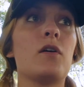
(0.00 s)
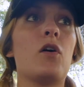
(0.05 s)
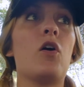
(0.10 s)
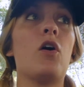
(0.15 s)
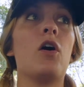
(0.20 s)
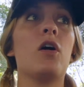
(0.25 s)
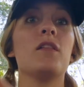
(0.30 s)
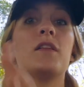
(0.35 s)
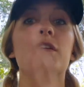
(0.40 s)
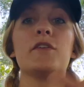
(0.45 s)

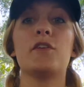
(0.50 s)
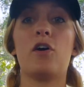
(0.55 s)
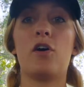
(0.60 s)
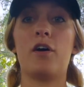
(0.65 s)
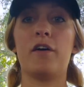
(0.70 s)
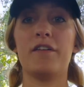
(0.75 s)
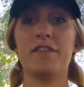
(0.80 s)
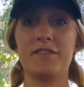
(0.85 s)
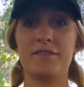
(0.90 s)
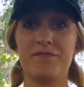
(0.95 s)
All in
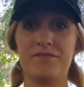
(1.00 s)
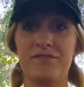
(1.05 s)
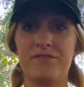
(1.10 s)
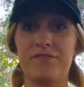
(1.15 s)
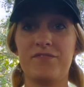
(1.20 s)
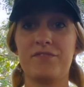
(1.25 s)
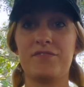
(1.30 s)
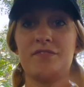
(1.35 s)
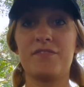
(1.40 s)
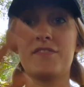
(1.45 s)
all,
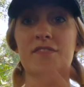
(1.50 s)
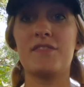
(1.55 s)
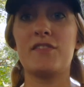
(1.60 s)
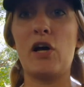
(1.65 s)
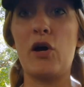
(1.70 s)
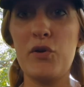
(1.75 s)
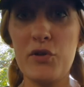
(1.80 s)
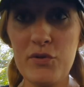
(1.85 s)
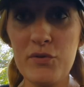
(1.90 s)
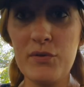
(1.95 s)

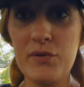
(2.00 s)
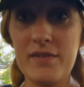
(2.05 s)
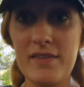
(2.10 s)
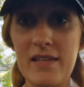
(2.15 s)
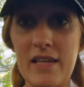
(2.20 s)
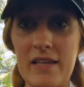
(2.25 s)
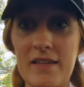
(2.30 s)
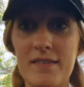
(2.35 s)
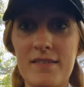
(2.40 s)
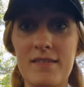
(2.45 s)
don't use
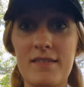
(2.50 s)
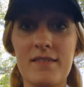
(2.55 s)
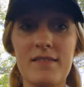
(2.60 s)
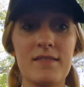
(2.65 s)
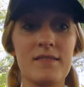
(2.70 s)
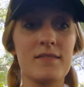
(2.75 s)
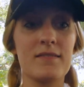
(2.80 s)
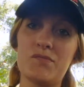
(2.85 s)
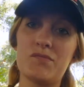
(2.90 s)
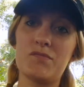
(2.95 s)
these.